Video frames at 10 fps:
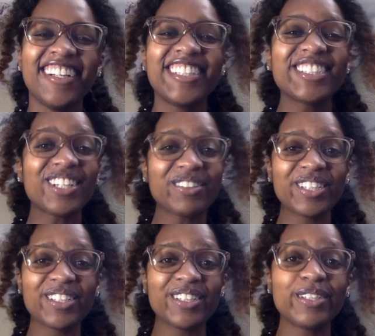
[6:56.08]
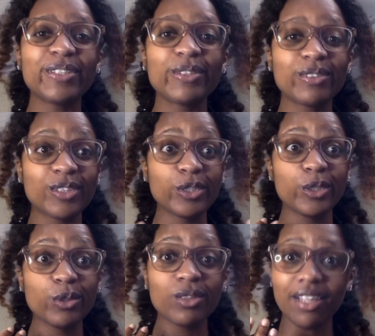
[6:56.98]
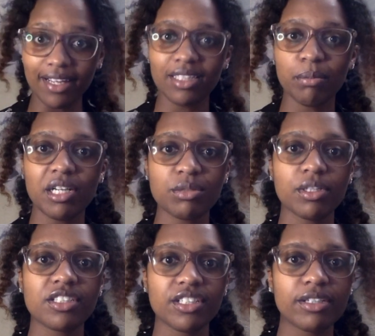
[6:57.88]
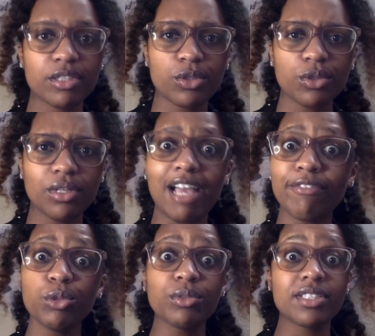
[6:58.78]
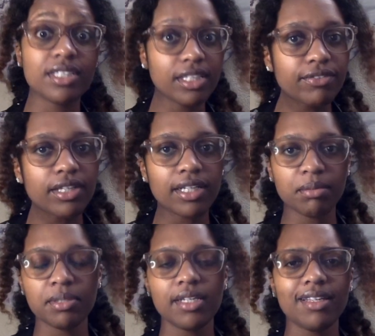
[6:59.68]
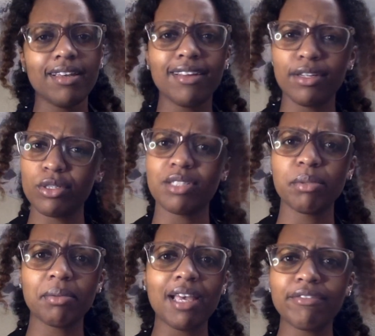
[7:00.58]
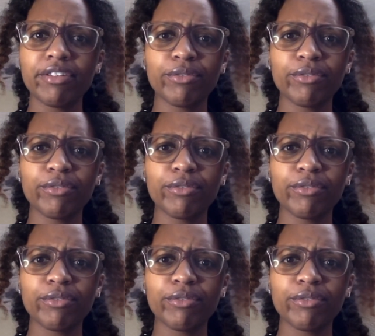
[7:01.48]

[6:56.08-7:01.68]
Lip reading: So I want to know, do you like the Poshmark sharing tool? Have you received the update yet? I know some people haven't even